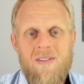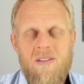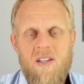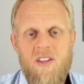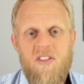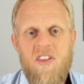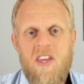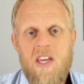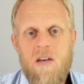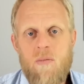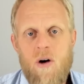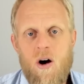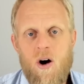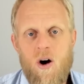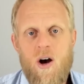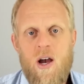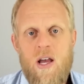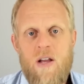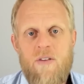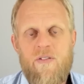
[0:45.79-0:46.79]
lithium
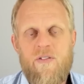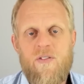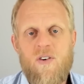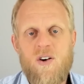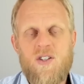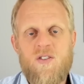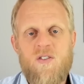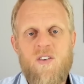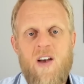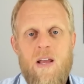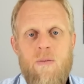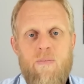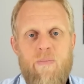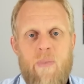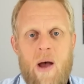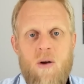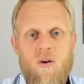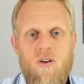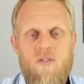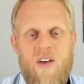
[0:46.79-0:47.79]
iron phosphate
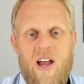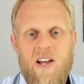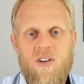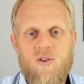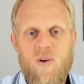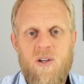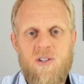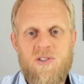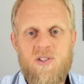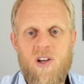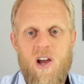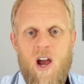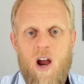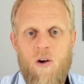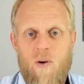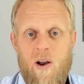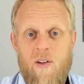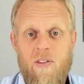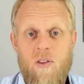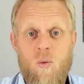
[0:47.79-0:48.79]
battery factories
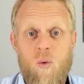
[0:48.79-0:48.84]
around the